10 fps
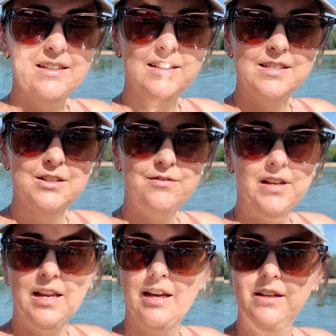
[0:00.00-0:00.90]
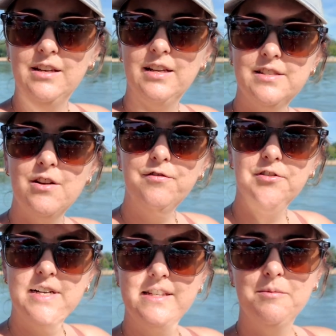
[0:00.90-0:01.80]
It's lovely, and it's not
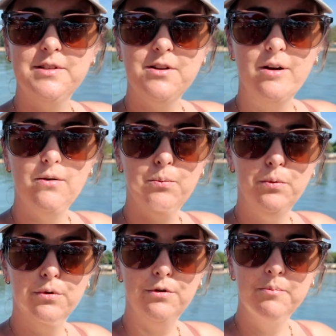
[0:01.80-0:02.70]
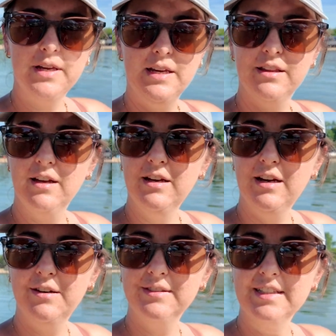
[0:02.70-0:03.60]
freezing, but it's not warm either,
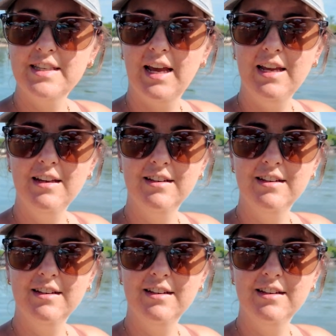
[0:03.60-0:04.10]
I wouldn't say.